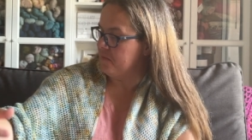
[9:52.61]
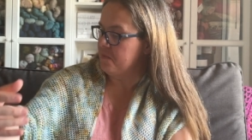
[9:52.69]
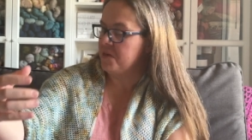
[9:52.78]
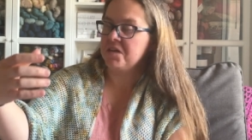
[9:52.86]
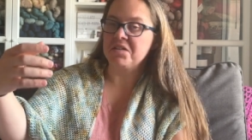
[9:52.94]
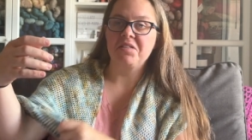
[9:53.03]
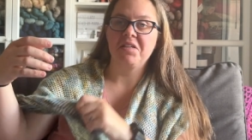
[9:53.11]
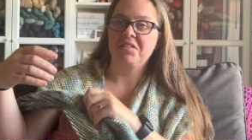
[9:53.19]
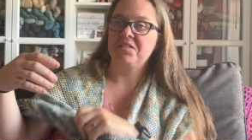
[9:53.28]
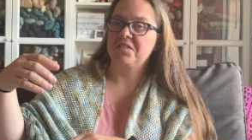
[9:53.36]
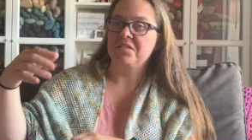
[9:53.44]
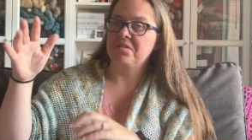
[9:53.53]
because
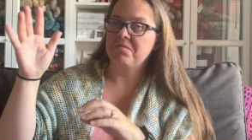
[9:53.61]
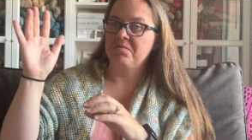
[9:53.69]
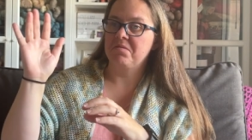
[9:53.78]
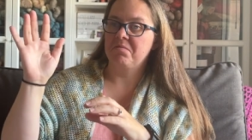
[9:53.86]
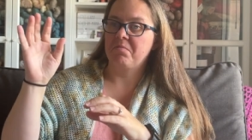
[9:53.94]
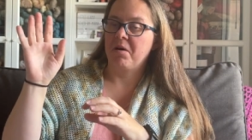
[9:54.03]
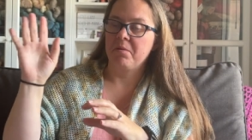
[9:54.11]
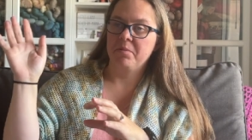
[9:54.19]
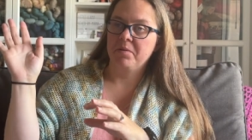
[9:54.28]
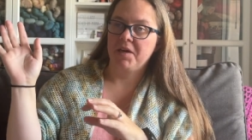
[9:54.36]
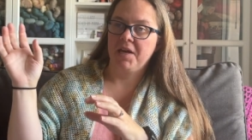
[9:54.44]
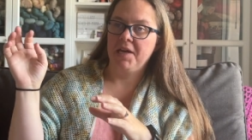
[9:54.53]
it's
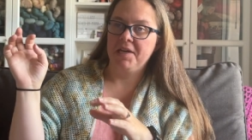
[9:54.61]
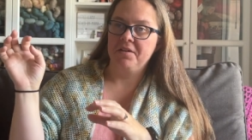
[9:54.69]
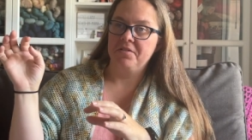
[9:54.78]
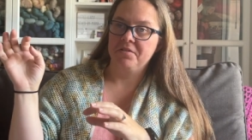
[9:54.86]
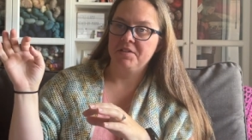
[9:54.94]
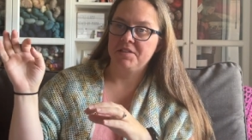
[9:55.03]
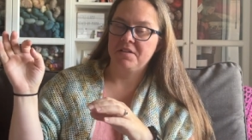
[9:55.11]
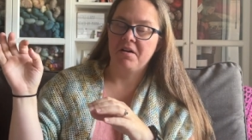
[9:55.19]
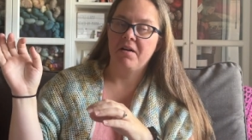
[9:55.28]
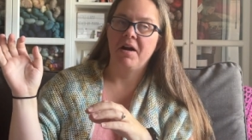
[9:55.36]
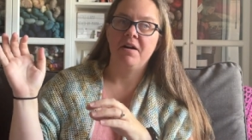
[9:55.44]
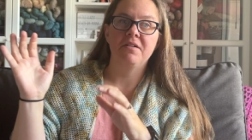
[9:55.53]
probably eighty degrees in
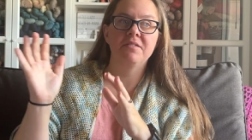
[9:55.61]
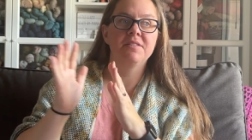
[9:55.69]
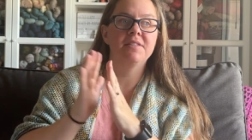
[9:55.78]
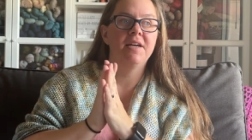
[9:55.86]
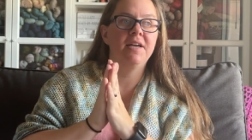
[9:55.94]
our house,